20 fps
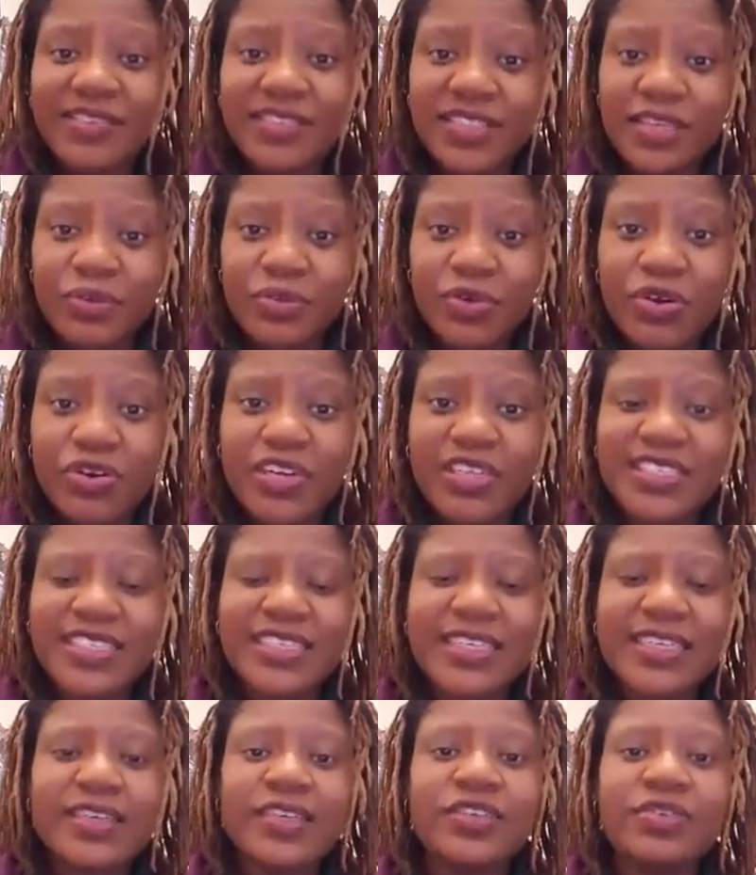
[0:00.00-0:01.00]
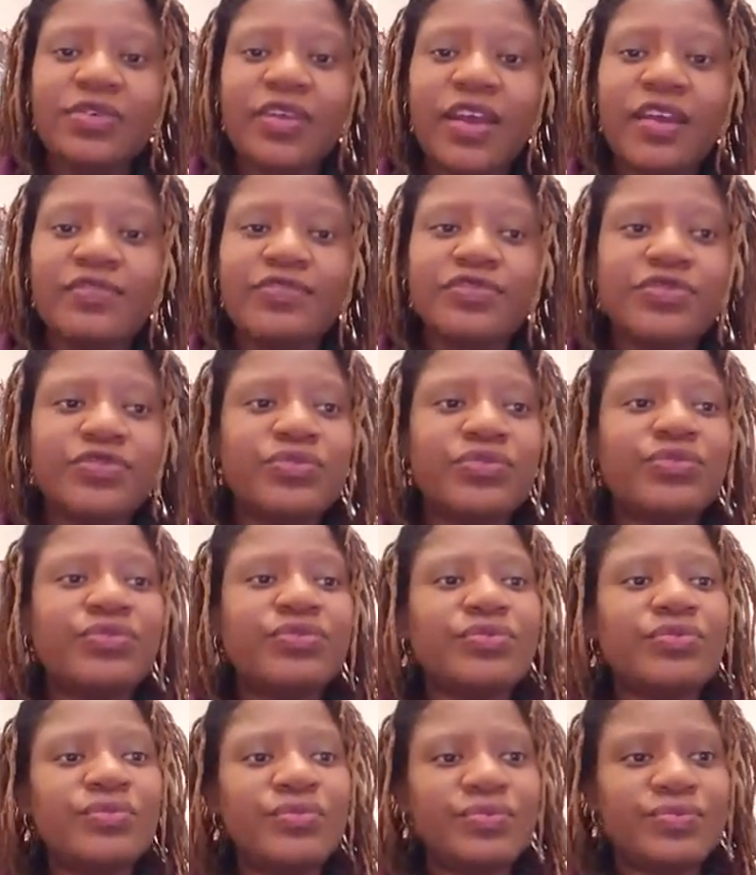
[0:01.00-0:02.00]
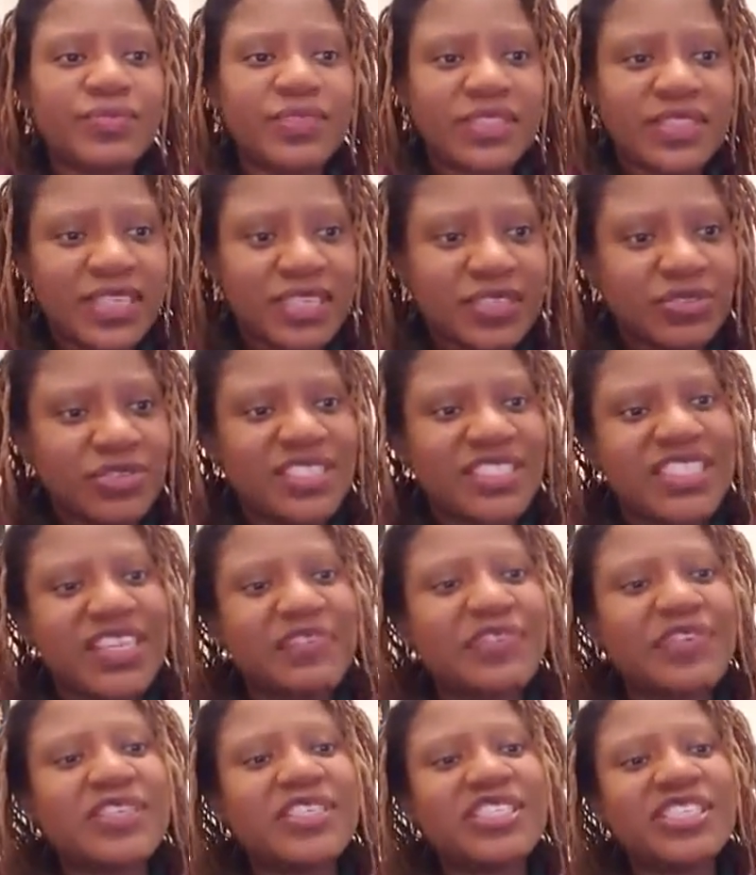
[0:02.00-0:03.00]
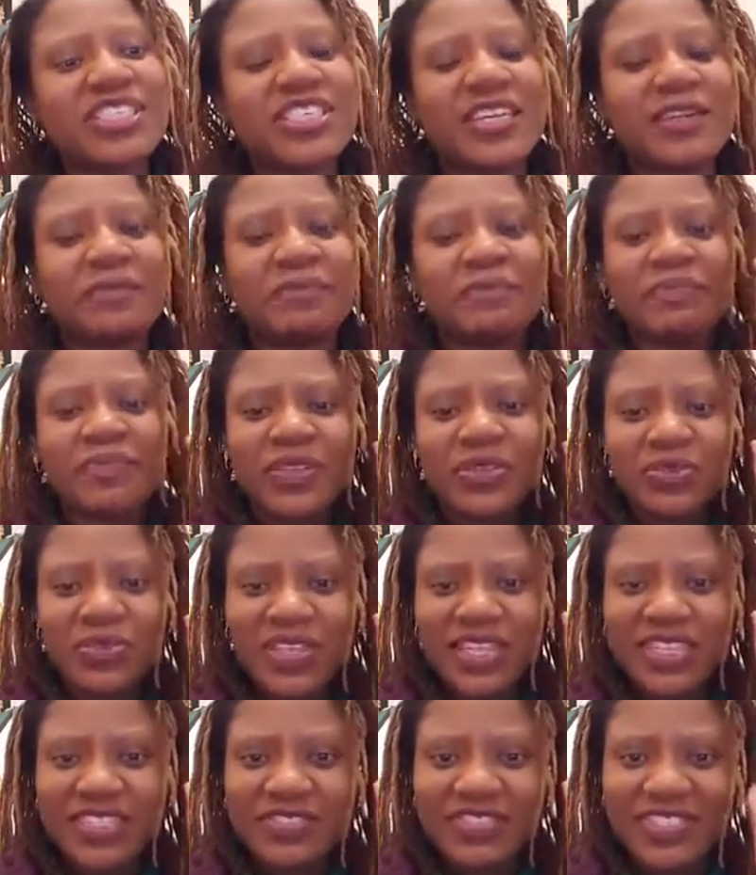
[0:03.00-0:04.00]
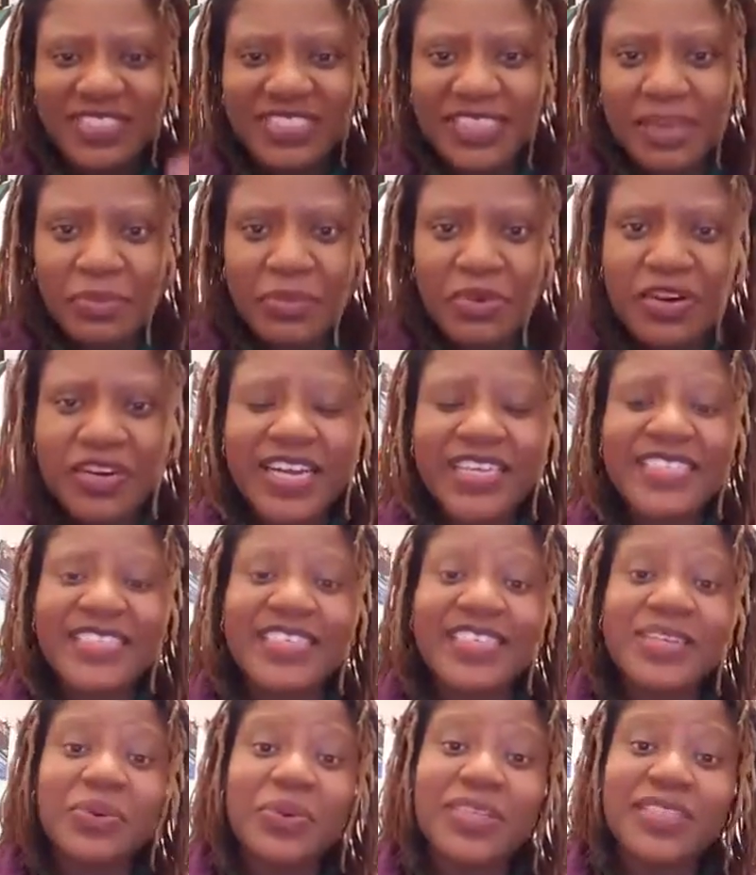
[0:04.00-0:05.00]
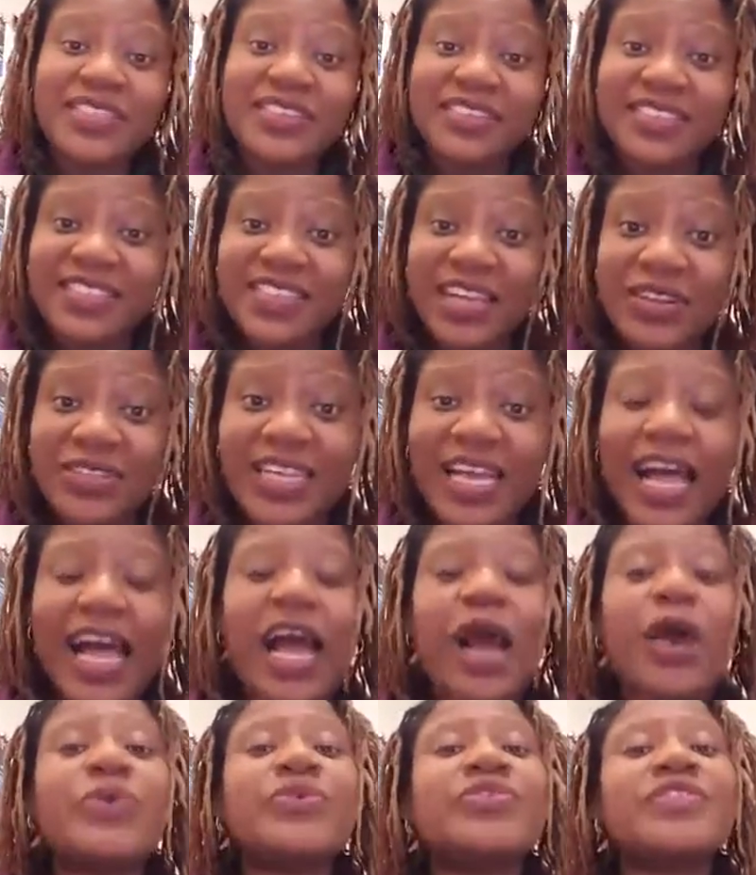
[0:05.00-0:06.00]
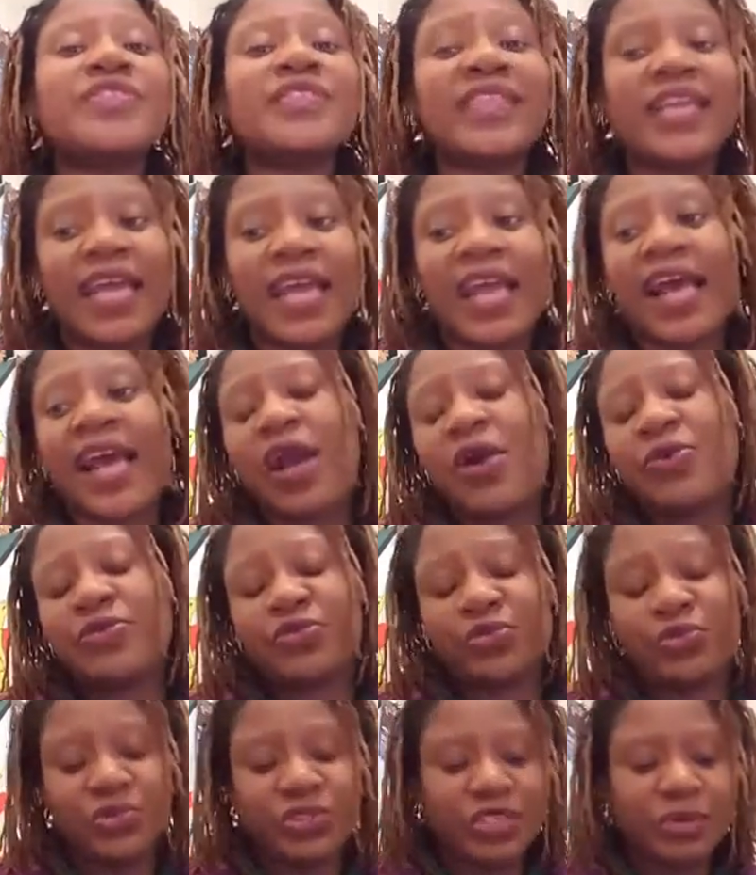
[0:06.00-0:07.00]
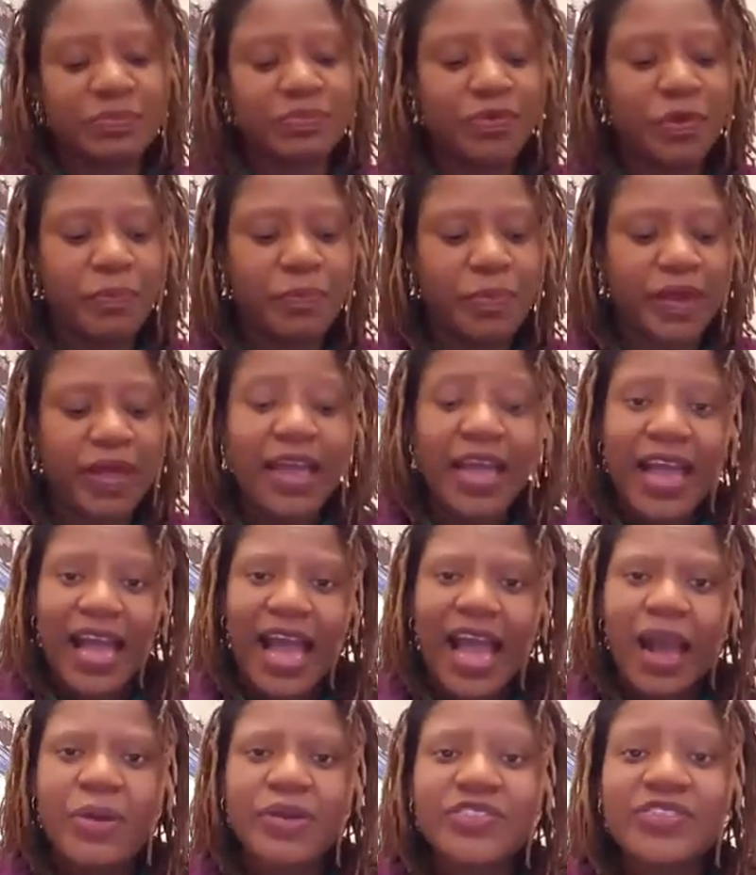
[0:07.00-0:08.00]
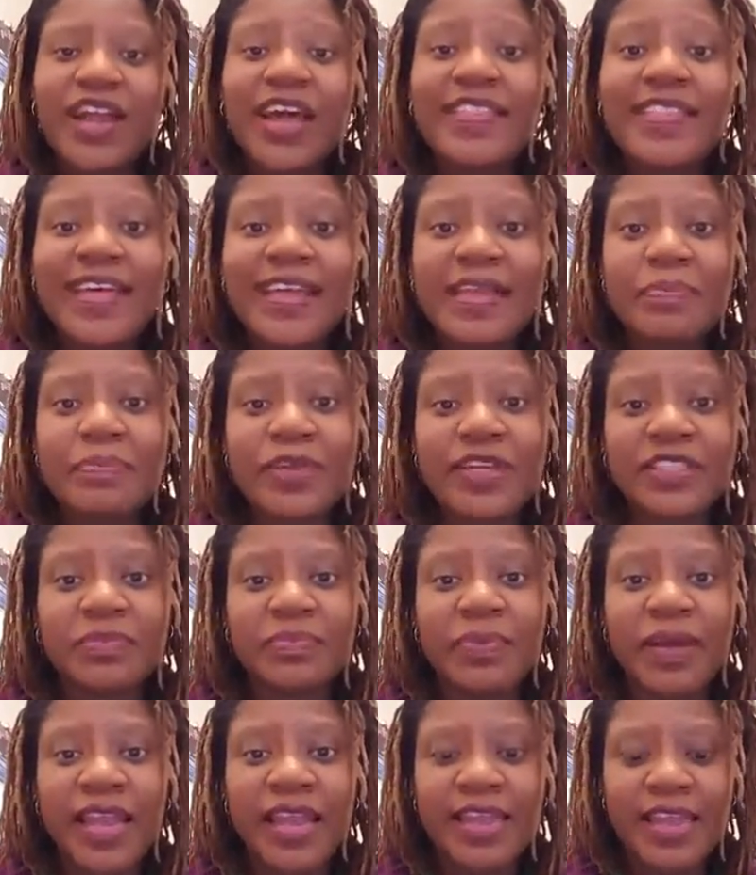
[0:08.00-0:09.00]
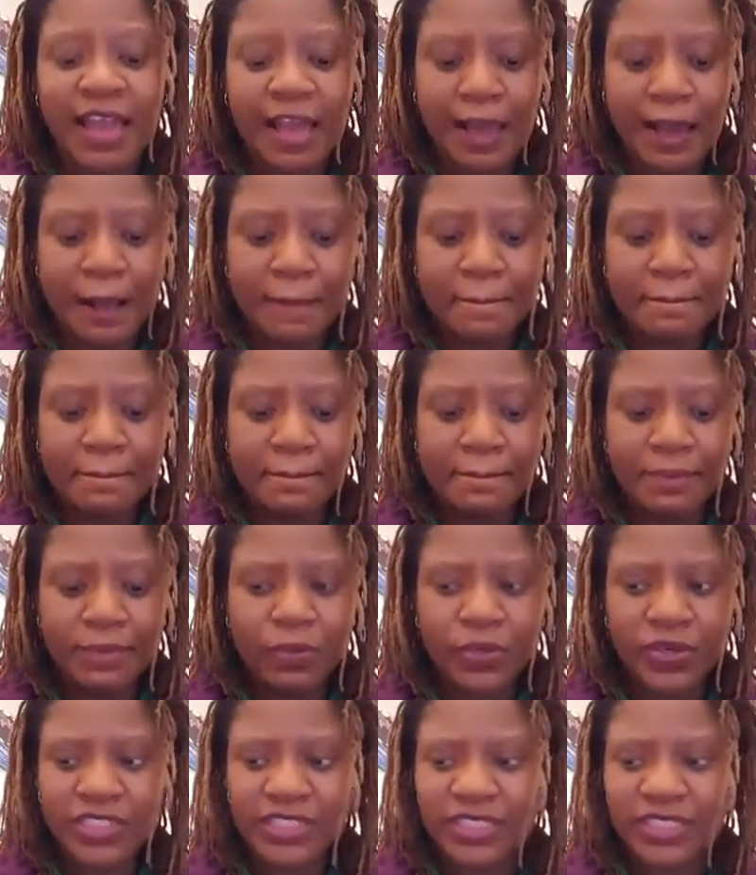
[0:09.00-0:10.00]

Democracy, you have to stick to the definition, so that if it's democratic, once the results are out, they are out good and proper. I was rather impressed by, what's